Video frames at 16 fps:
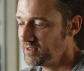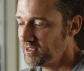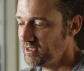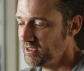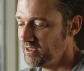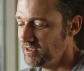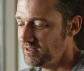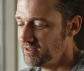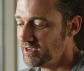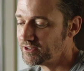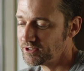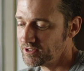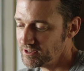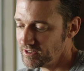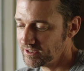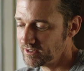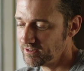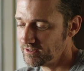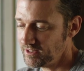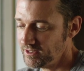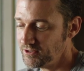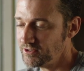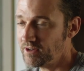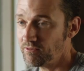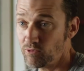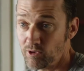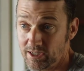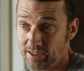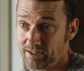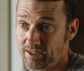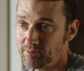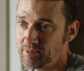And actually, like, I do have
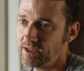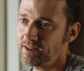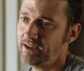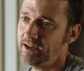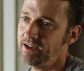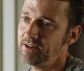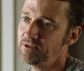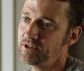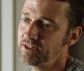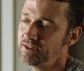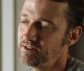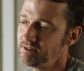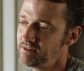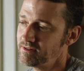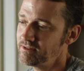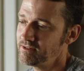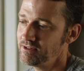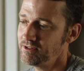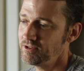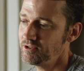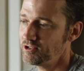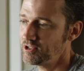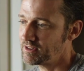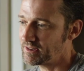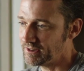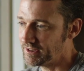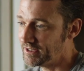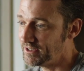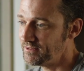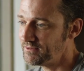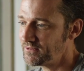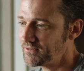one tip like that, which is just
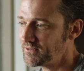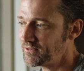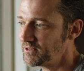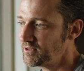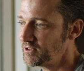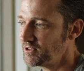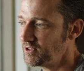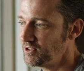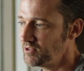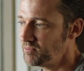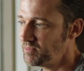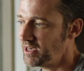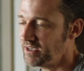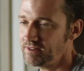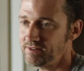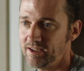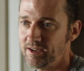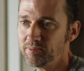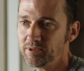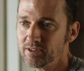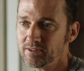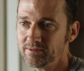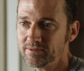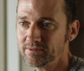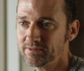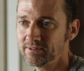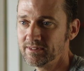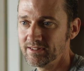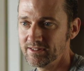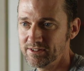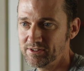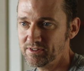live by example.
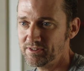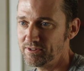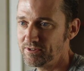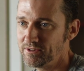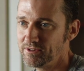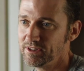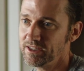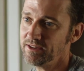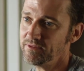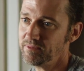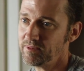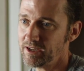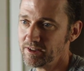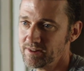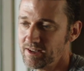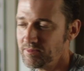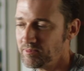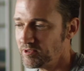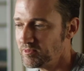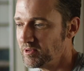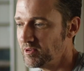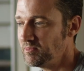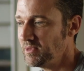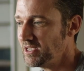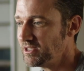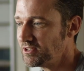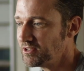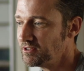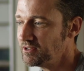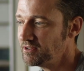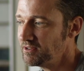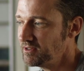So you live by example, but make
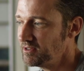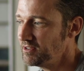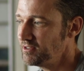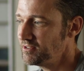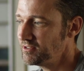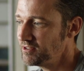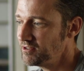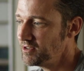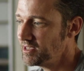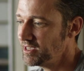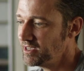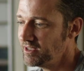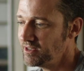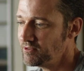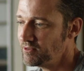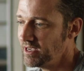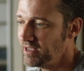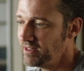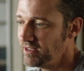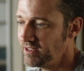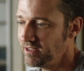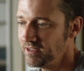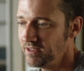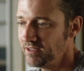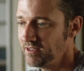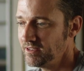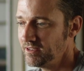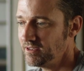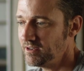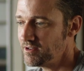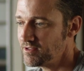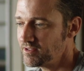sure you're doing it in a way that
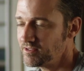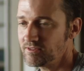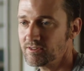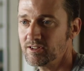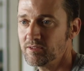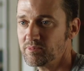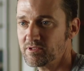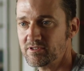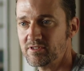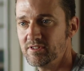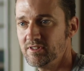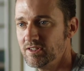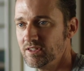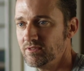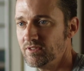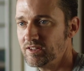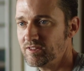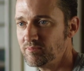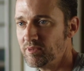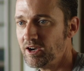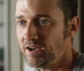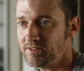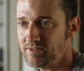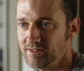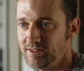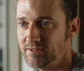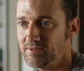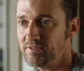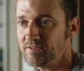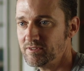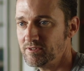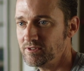others are going to perceive as
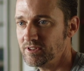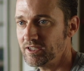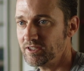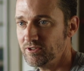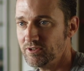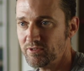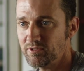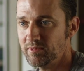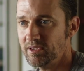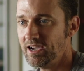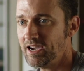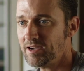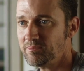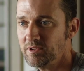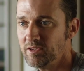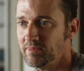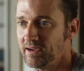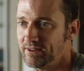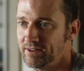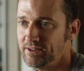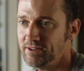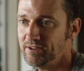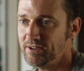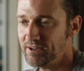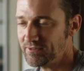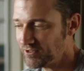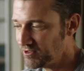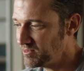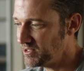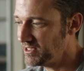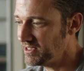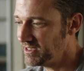positive. So like you have to be happy about it. You have
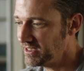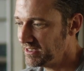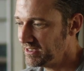to be,